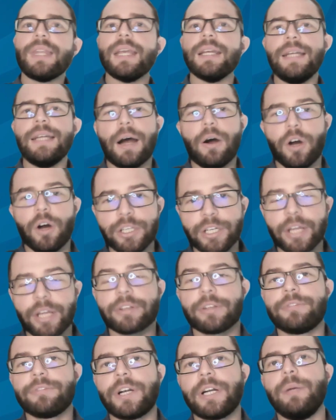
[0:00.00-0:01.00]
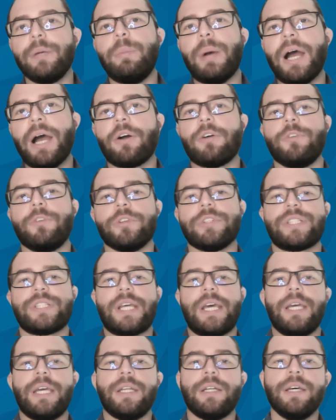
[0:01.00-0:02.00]
Now, another very powerful
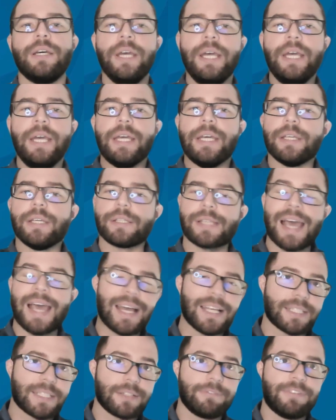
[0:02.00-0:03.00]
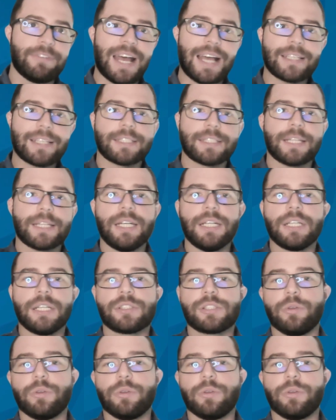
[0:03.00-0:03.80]
stain is acid-fast staining.